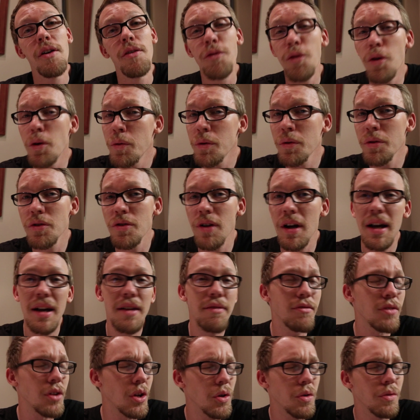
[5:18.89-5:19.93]
4-wheel
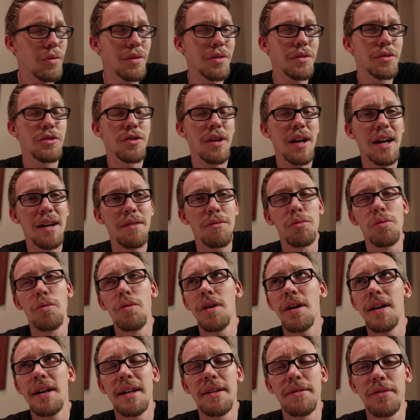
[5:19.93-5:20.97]
drive, no wheel drive,
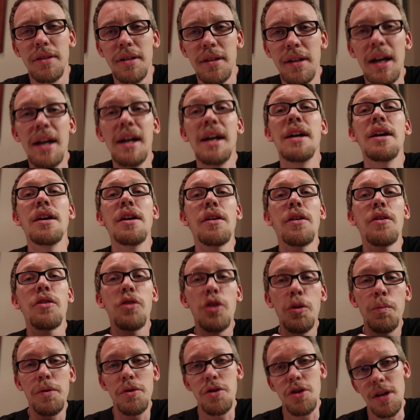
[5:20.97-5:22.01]
whatever.
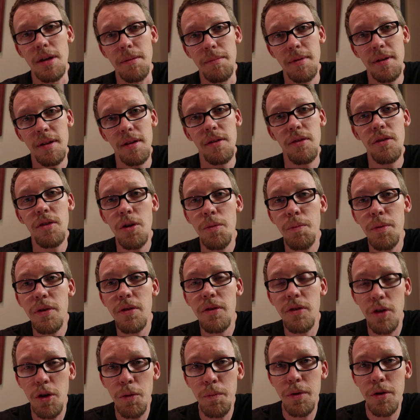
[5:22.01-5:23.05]
Super cheap, super
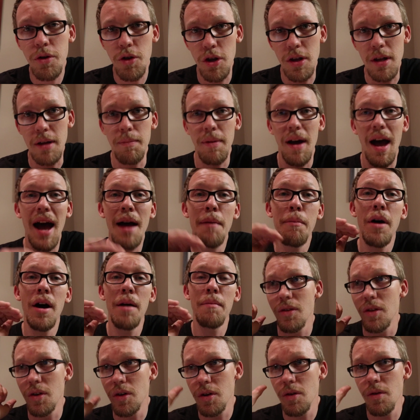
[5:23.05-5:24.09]
cheap. I
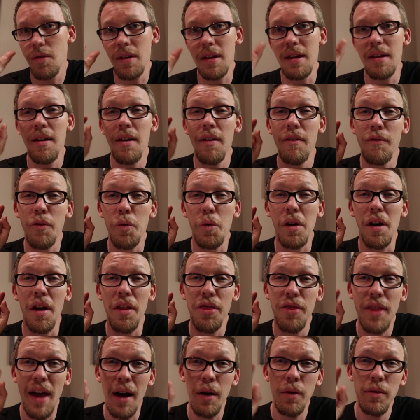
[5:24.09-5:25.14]
bought the doozy for
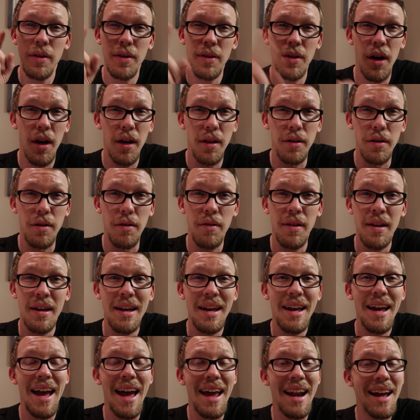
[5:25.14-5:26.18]
$1,000,
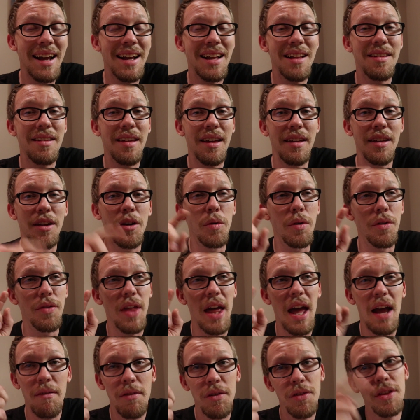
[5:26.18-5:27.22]
and I can tell you with
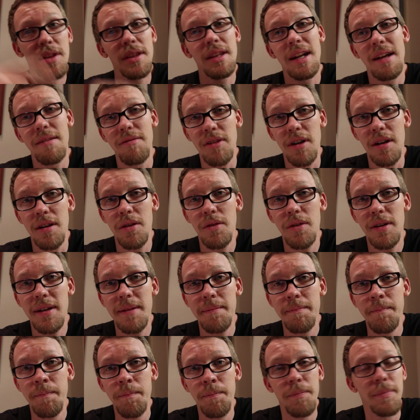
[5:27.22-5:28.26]
everything that I've done to
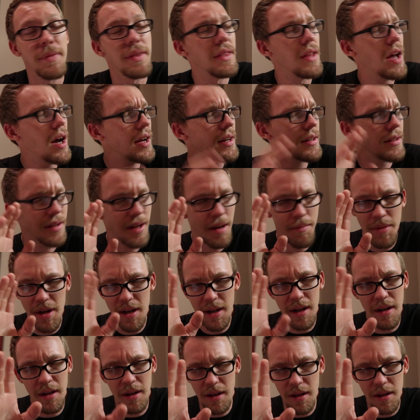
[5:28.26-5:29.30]
it, I'm not
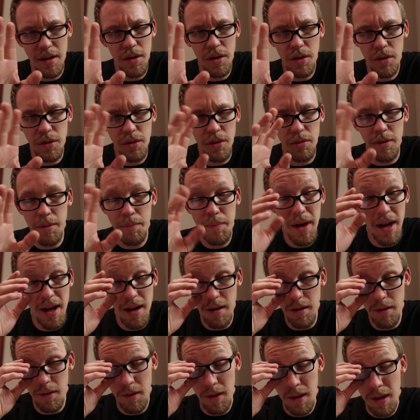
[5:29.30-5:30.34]
gonna include the
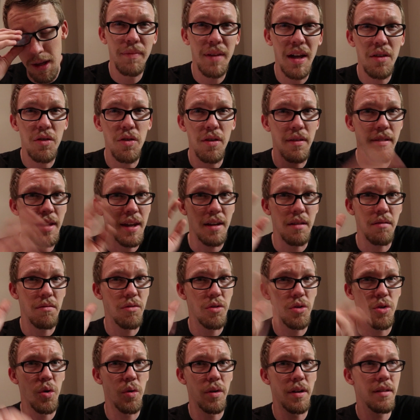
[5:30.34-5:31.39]
repairs. That's just like
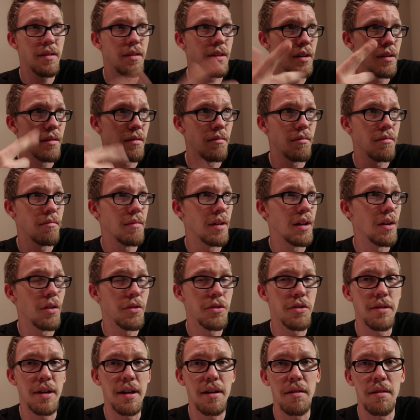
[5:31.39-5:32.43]
joints and an
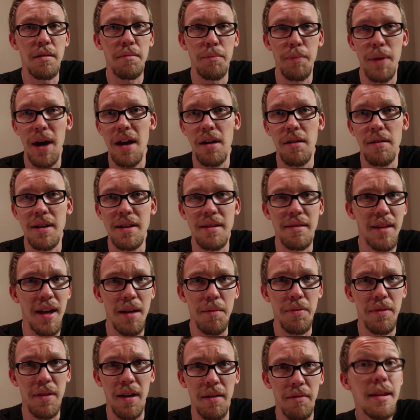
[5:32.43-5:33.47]
alternator and battery
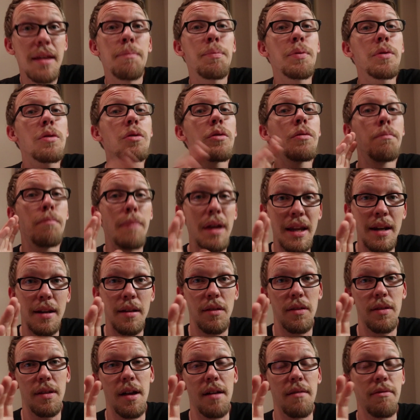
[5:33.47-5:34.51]
type stuff. Typical
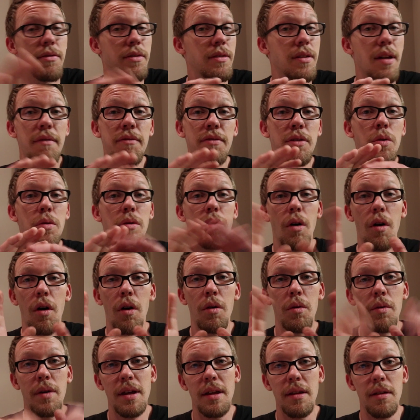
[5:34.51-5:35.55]
maintenance stuff you would
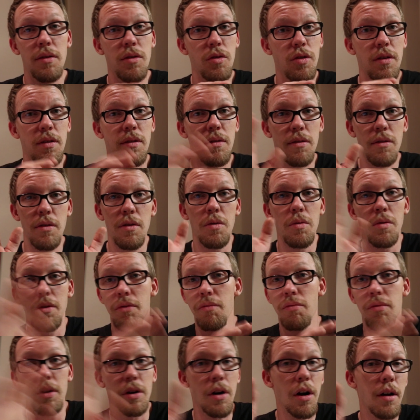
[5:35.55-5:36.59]
always just do with
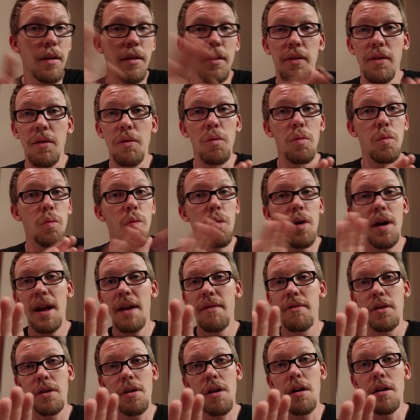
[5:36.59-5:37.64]
regardless of
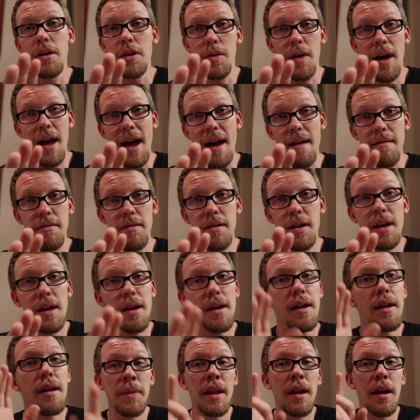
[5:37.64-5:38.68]
whatever car you have.
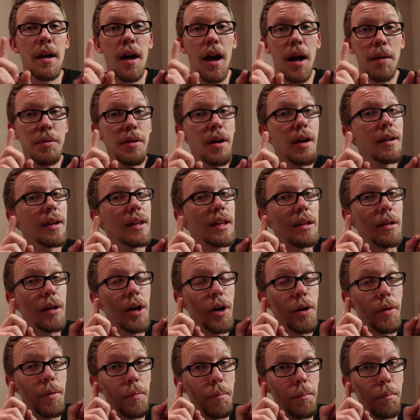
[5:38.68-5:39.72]
I'm talking
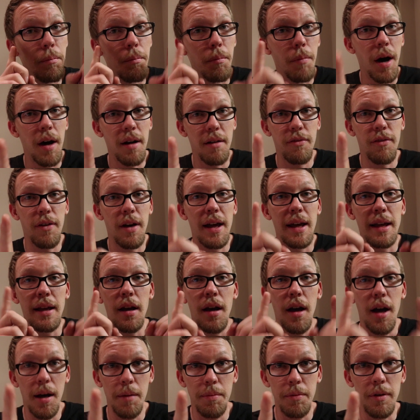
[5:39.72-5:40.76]
modifying
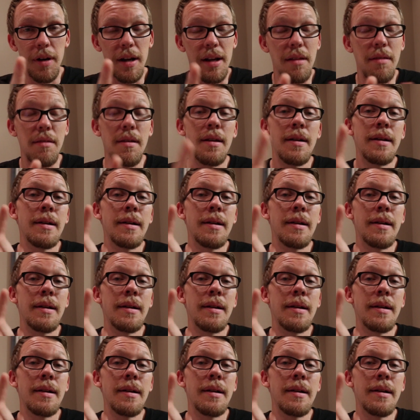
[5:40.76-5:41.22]
upgrades.